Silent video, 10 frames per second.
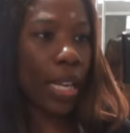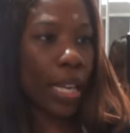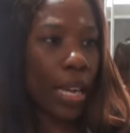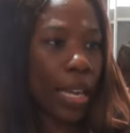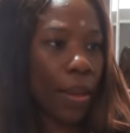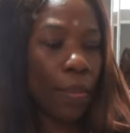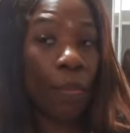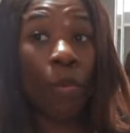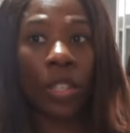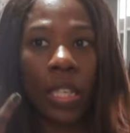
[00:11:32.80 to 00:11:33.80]
to get
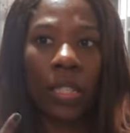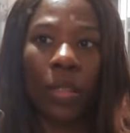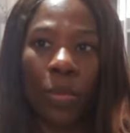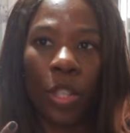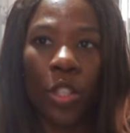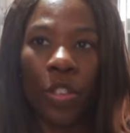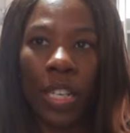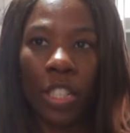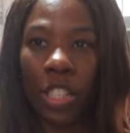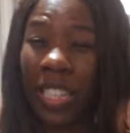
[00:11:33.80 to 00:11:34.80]
more tinted
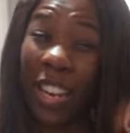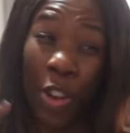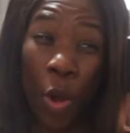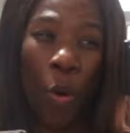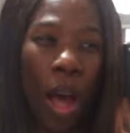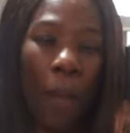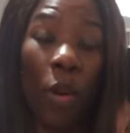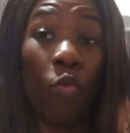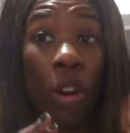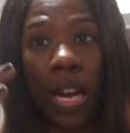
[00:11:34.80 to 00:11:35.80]
moisturizer because I know I'm
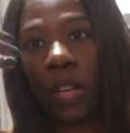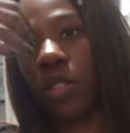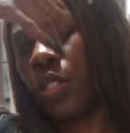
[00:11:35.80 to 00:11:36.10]
gonna run out